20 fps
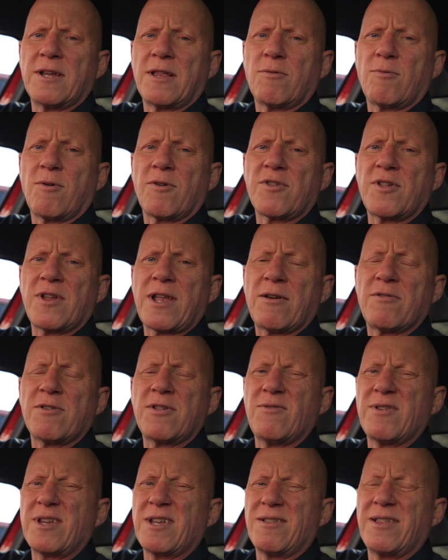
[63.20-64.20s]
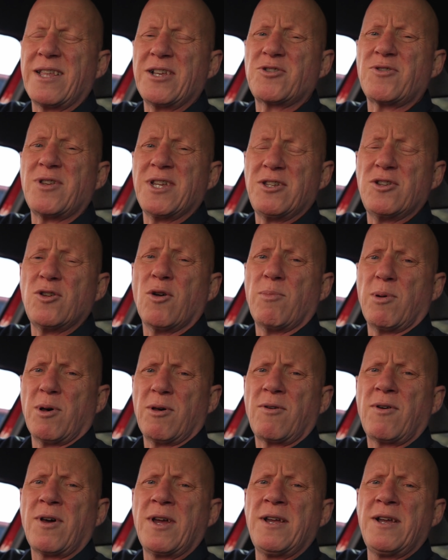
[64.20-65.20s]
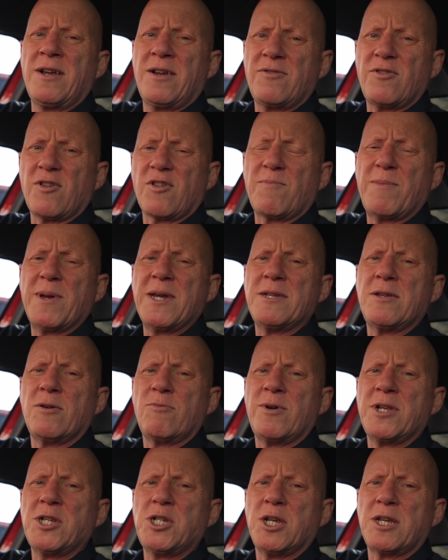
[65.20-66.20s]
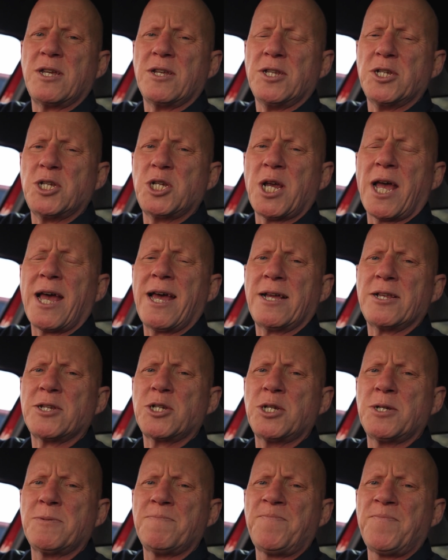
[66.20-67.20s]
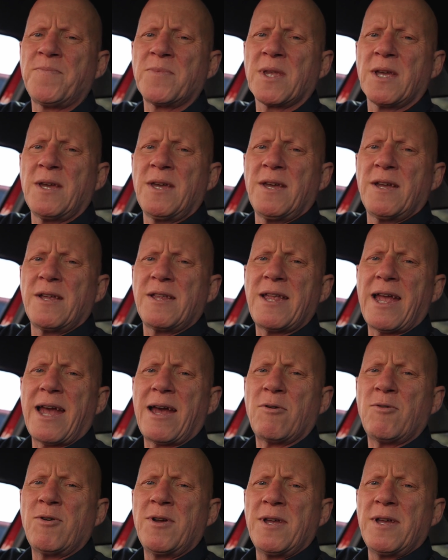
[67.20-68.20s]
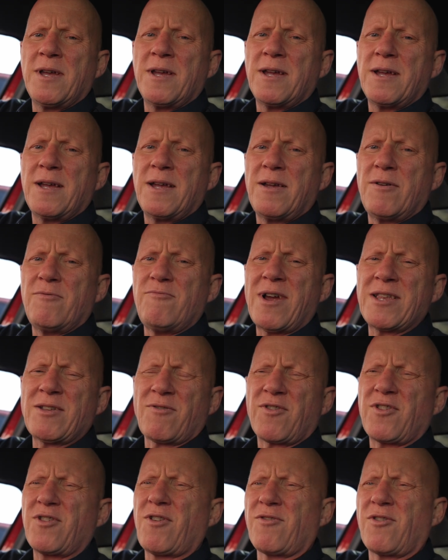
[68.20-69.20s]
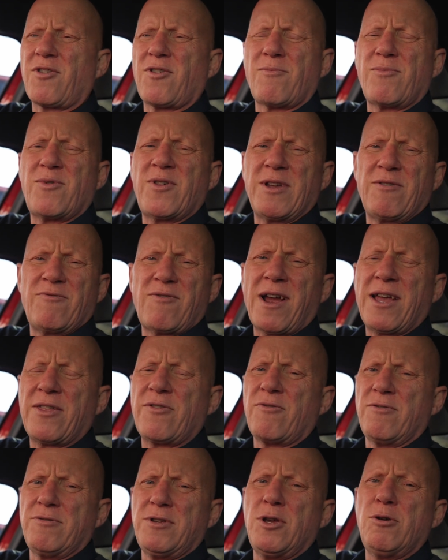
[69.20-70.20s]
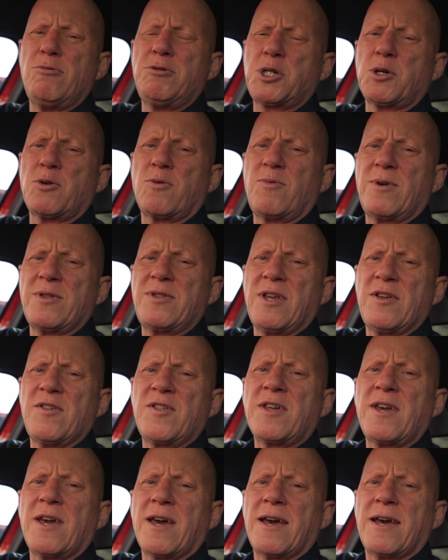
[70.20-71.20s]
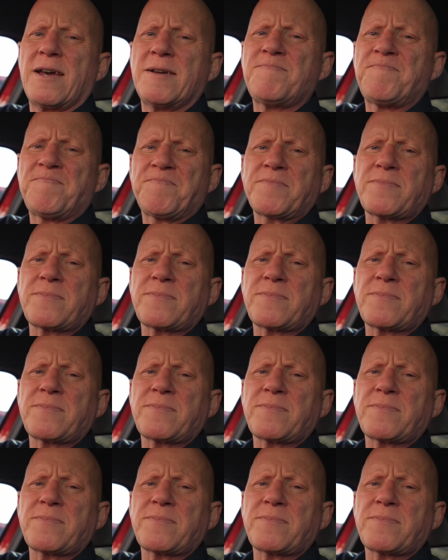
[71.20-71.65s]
kilowatts an hour, so it can literally double the speed at which you can charge. Now, Renault's done something rather unusual with this car.